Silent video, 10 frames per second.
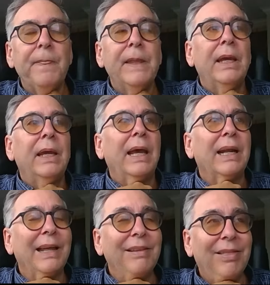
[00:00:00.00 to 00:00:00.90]
Hmm.
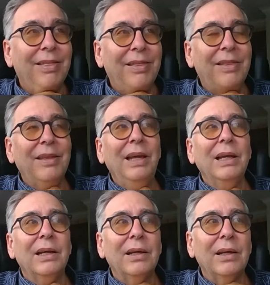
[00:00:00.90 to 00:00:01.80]
And I
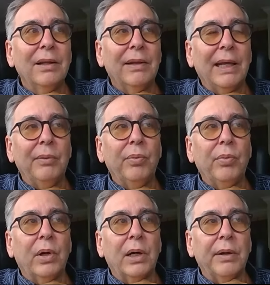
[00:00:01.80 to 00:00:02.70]
think they,
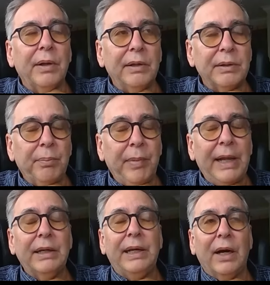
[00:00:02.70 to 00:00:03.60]
uh,
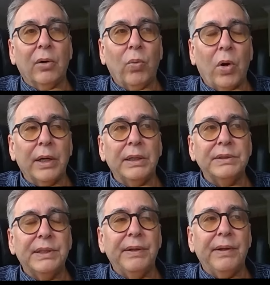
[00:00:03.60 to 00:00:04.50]
Medicare
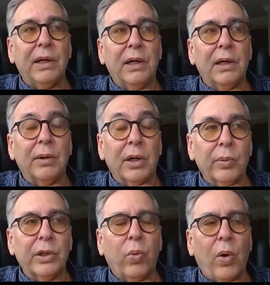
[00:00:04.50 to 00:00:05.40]
wanted uh, or
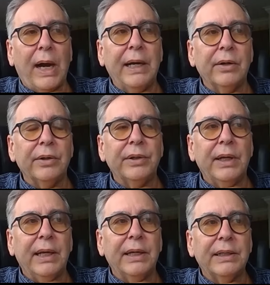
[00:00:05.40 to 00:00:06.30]
required
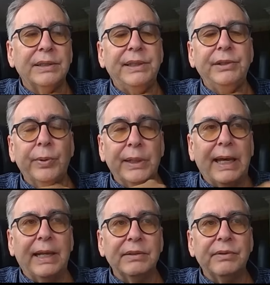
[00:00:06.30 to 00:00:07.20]
a
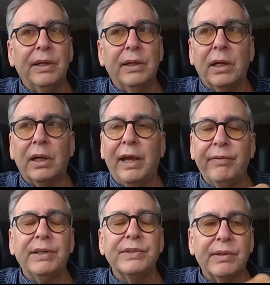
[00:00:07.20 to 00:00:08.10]
continuing edit, uh,
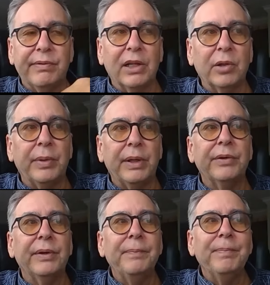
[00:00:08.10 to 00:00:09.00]
evidence
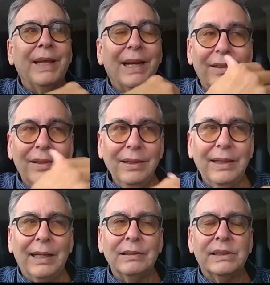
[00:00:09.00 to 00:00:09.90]
development. And I think
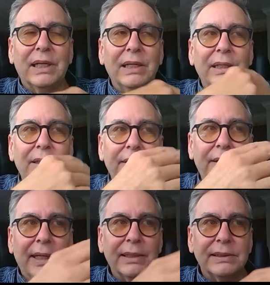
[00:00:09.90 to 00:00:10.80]
that study
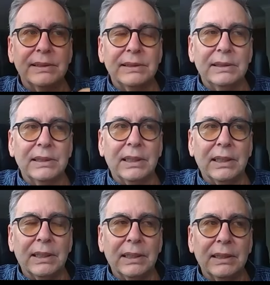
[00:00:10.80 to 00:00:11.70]
that
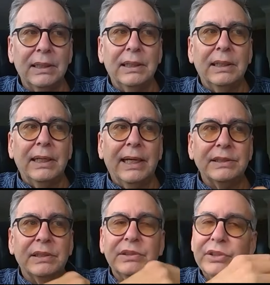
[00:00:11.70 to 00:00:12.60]
uh,
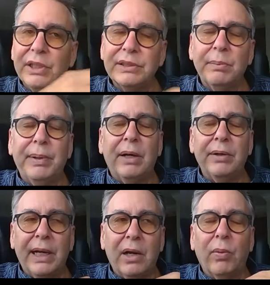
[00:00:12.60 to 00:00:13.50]
has just
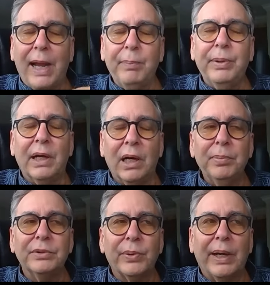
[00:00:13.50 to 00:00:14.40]
about now wrapping
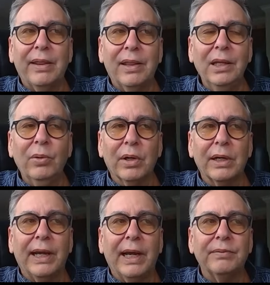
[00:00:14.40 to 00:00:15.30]
up. So I think we're
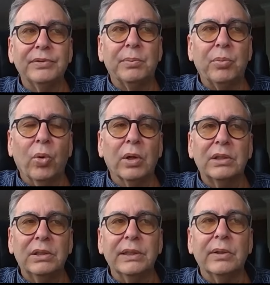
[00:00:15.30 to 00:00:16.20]
going to have some more
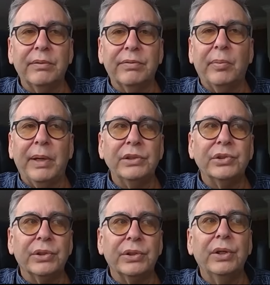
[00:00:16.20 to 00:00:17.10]
clear
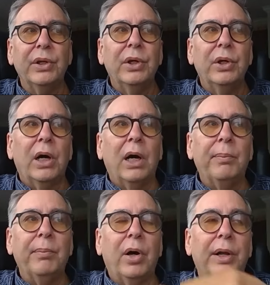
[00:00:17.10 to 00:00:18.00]
information
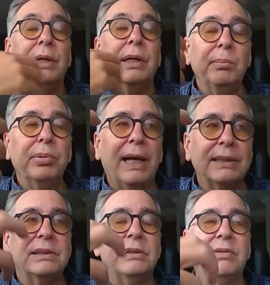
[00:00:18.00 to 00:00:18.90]
um, on an
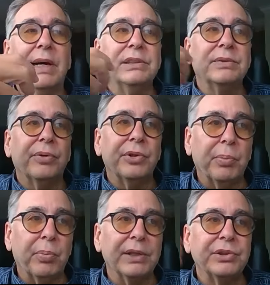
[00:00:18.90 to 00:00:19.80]
implanted device for
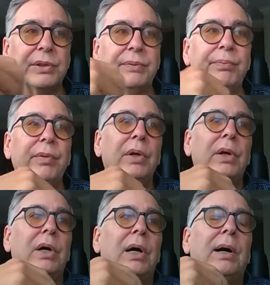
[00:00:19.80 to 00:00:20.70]
depression
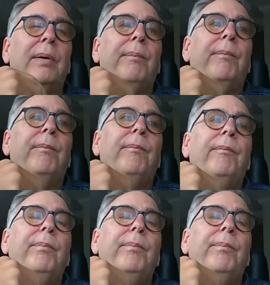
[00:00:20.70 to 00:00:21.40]
um,